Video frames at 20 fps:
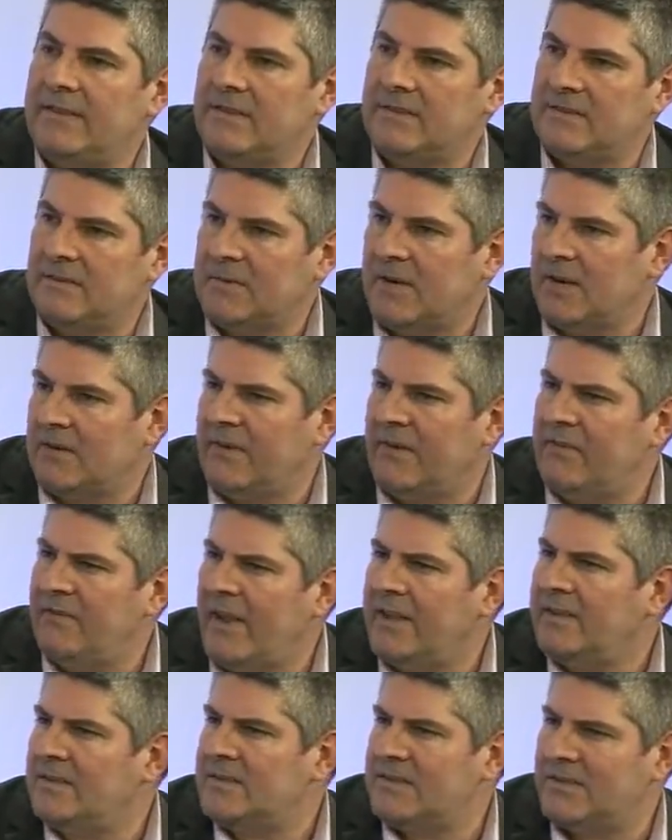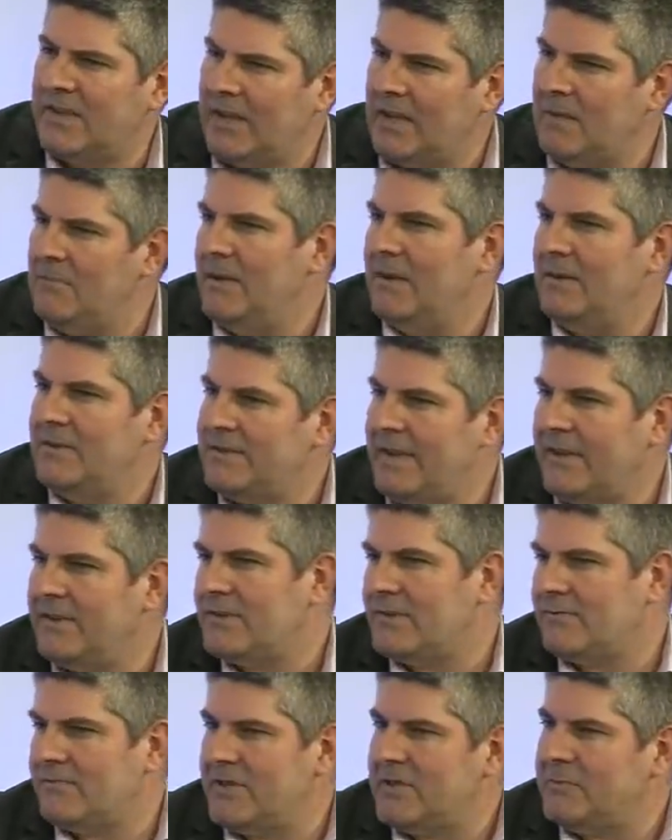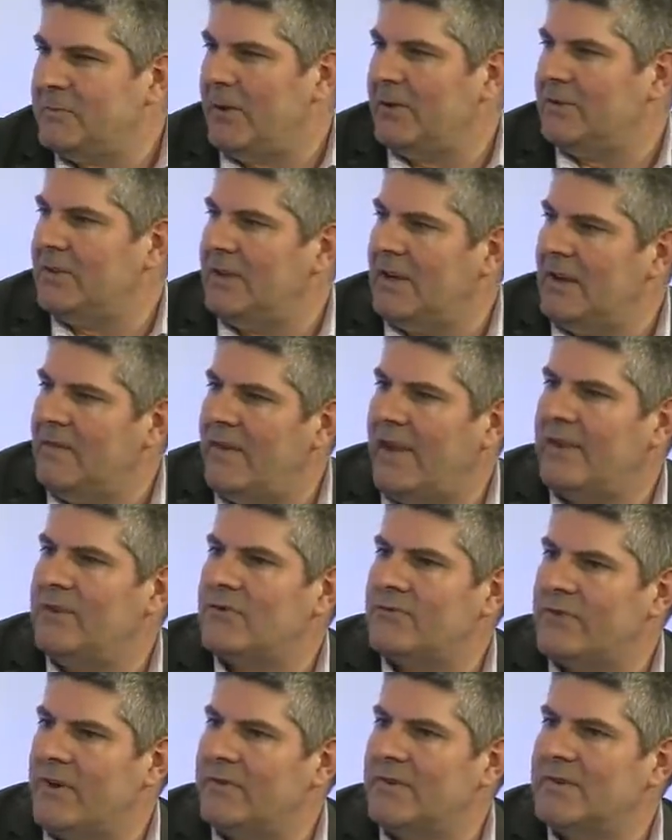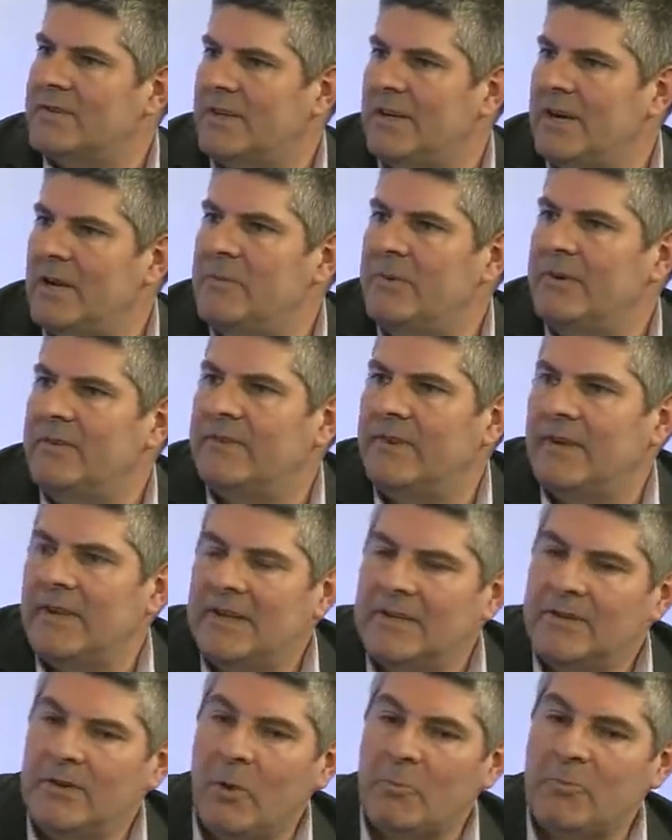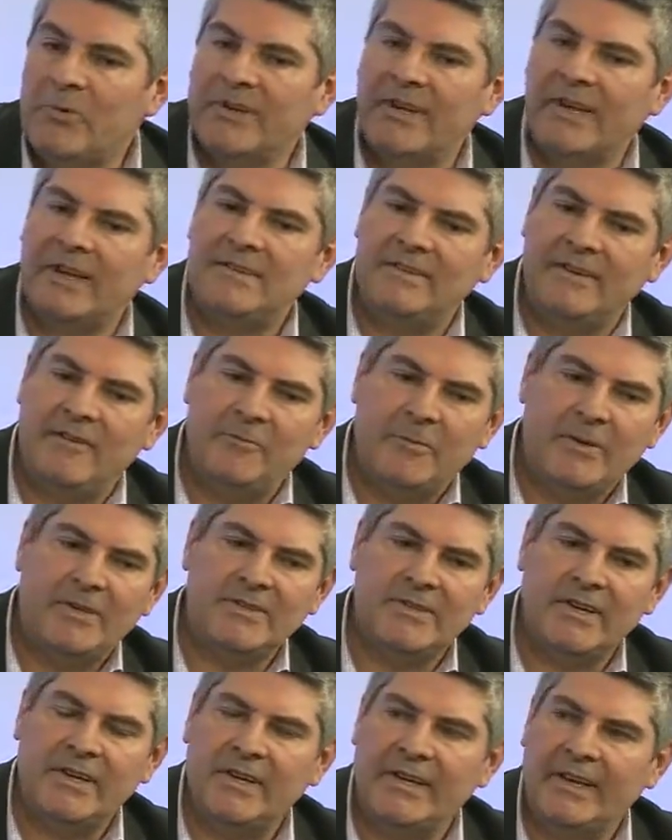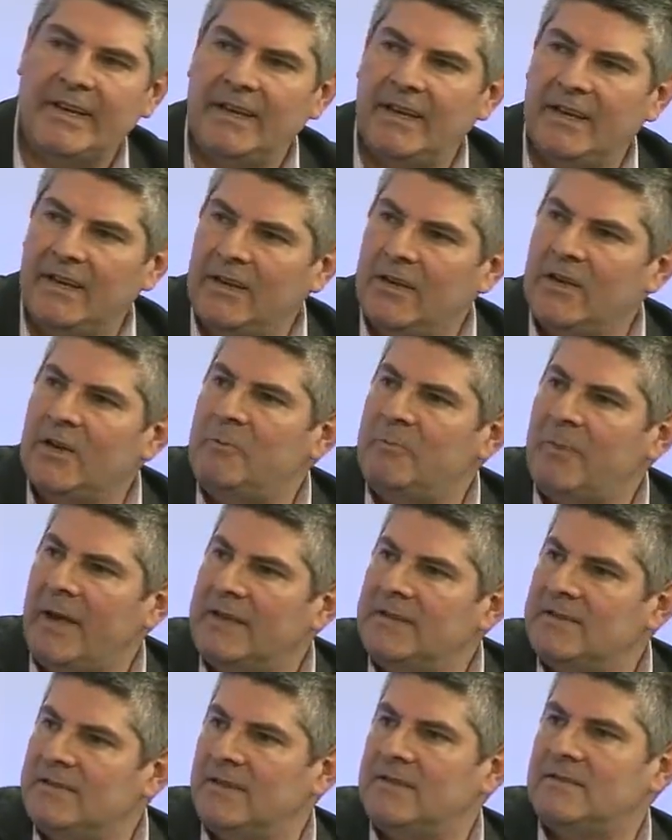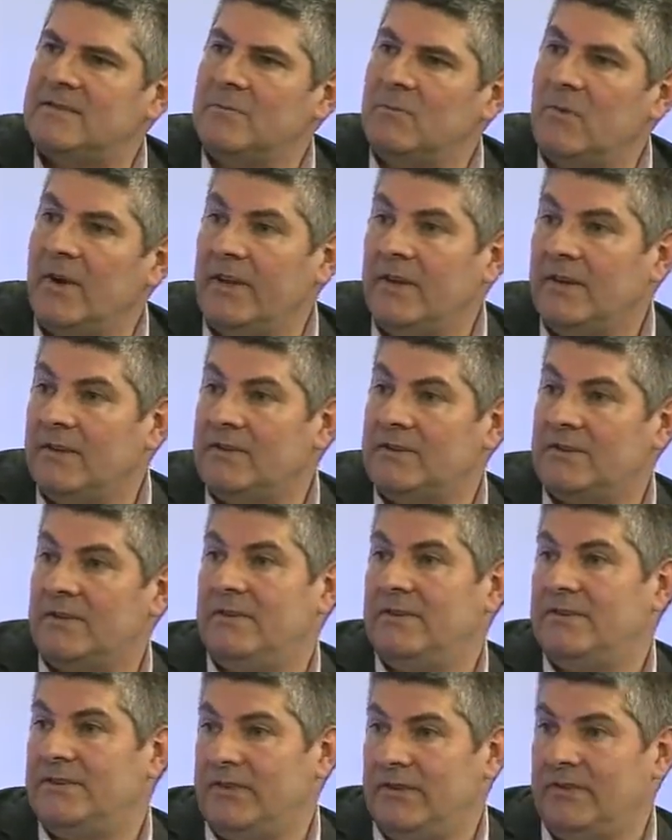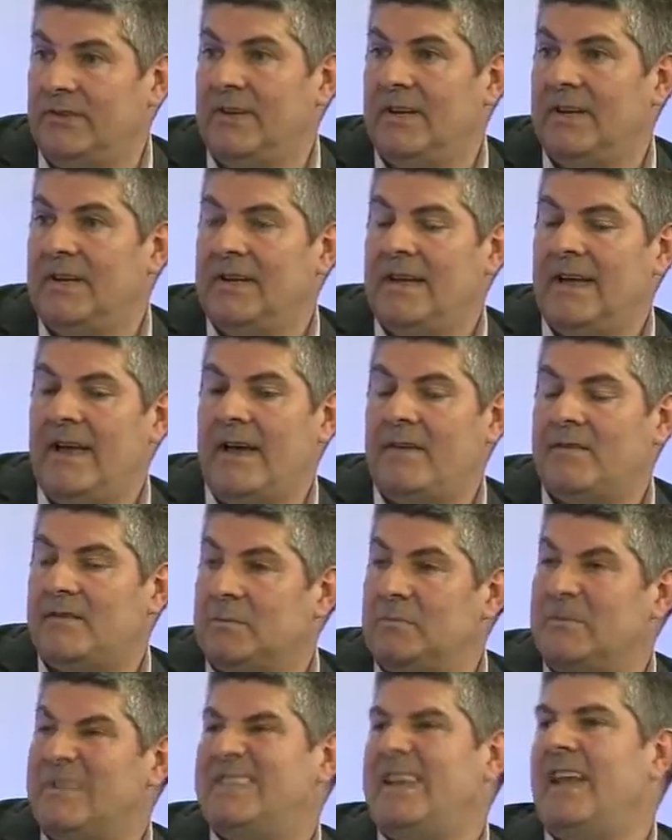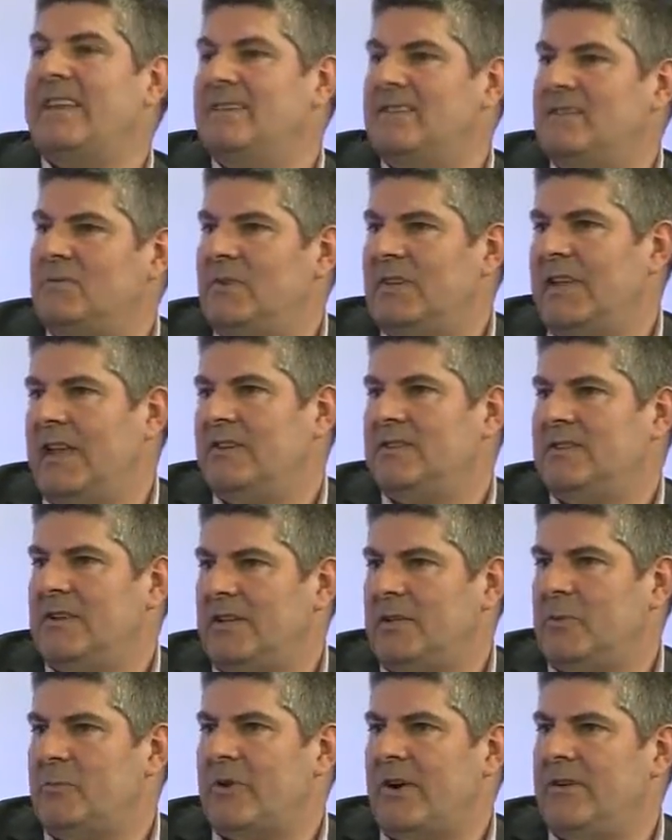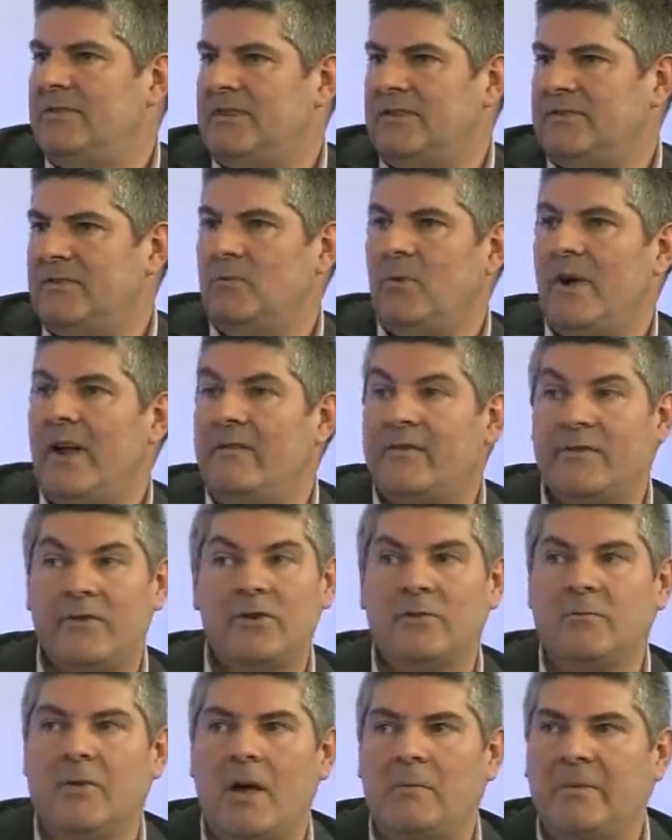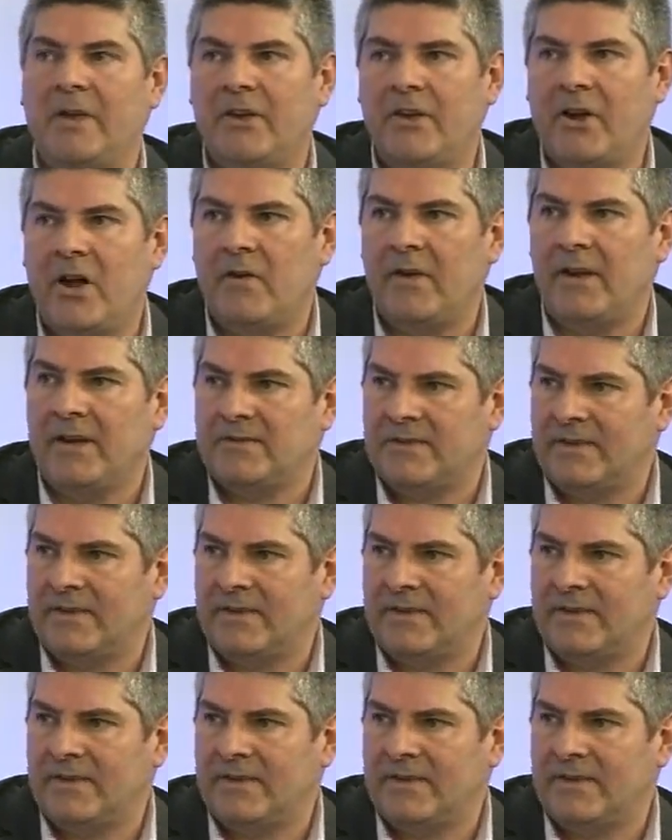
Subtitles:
There's some kind of event scheme, sense and respond, an event-driven type of non-predictive but certainly alert-based system where you can start to have some sense inside the process of where fraud might be occurring.